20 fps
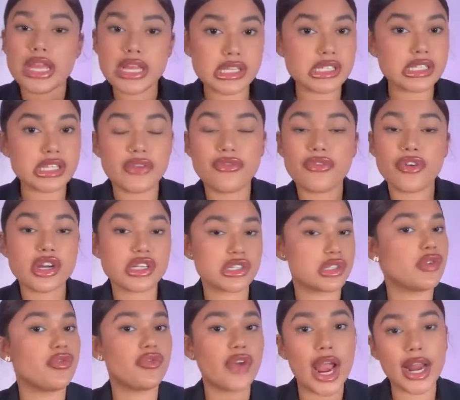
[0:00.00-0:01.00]
easy for
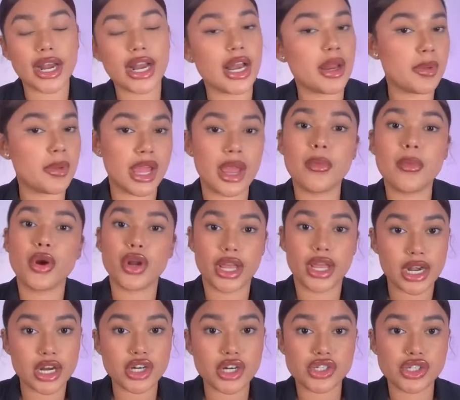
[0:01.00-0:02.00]
us to finally be able to
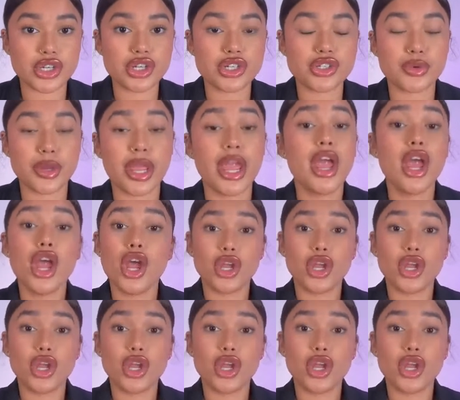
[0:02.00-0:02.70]
get our surgery.